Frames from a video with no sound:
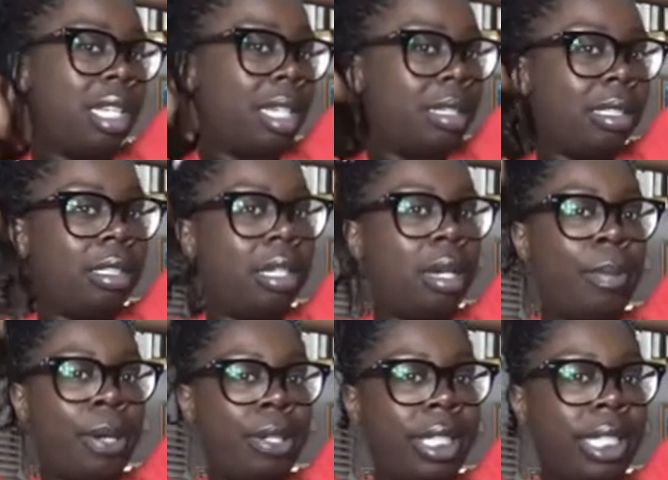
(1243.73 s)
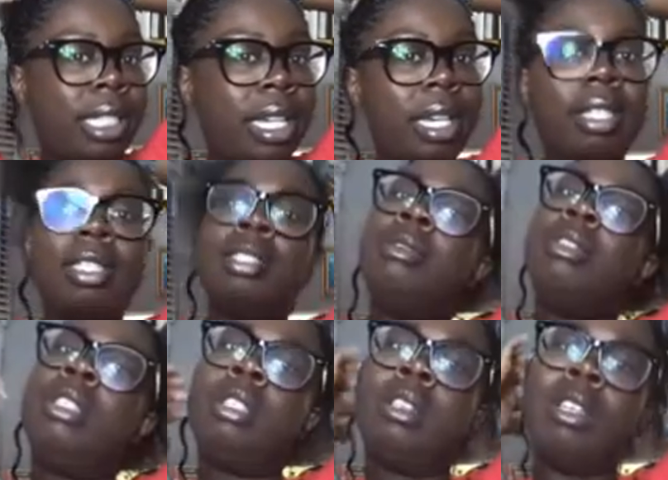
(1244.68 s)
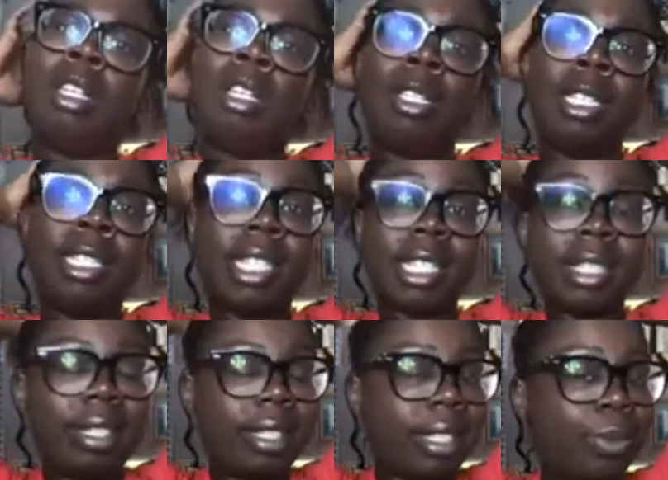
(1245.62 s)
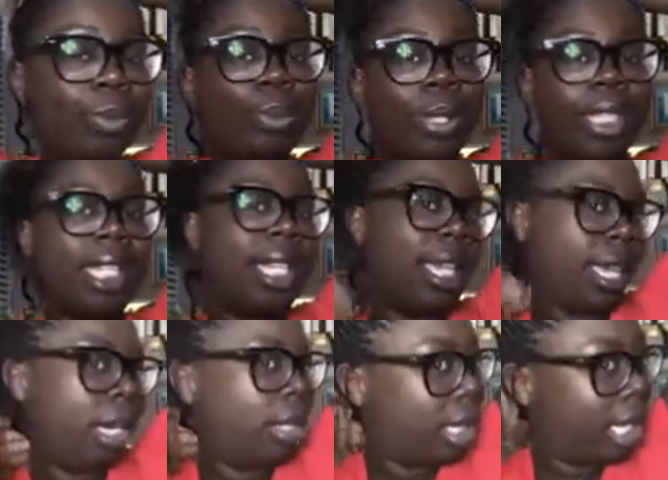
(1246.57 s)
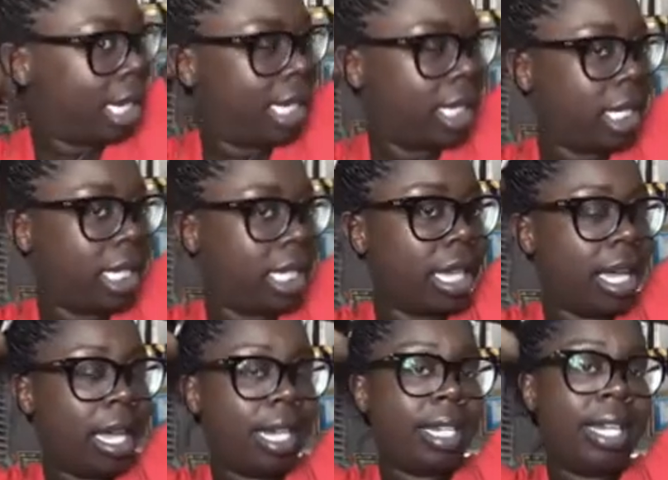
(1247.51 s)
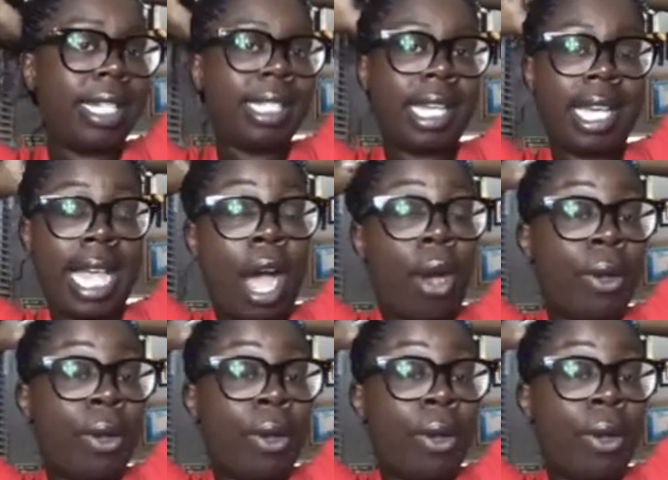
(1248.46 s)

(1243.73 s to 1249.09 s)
And then a ponytail. It just looks really healthy. It just doesn't.